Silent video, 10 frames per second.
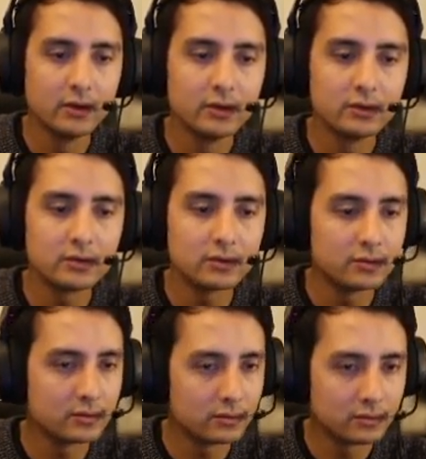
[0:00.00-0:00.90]
to
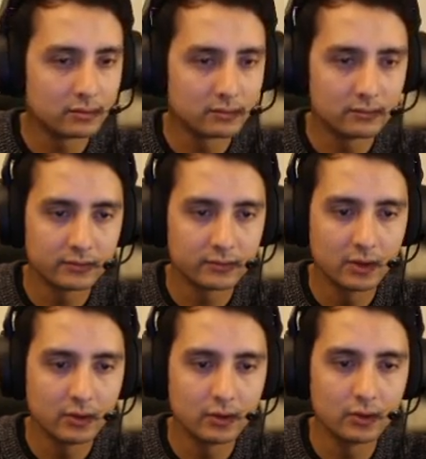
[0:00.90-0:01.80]
do
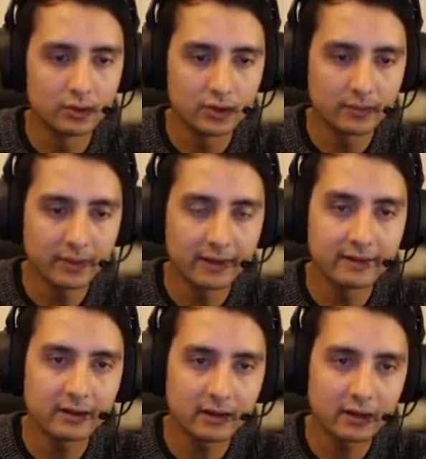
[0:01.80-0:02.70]
your jump, and
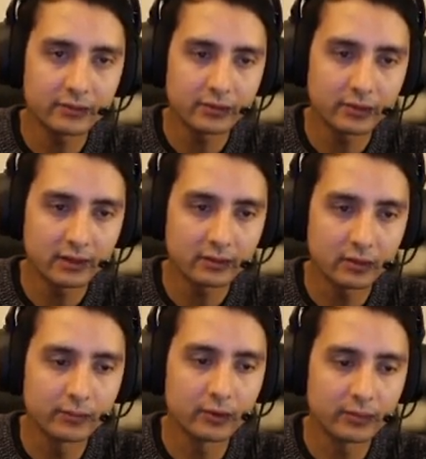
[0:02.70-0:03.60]
then after that on
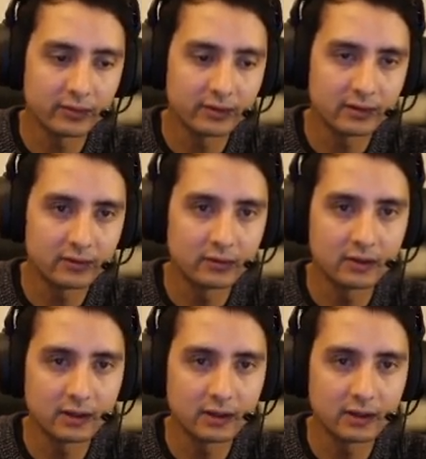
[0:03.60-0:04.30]
top of this you can add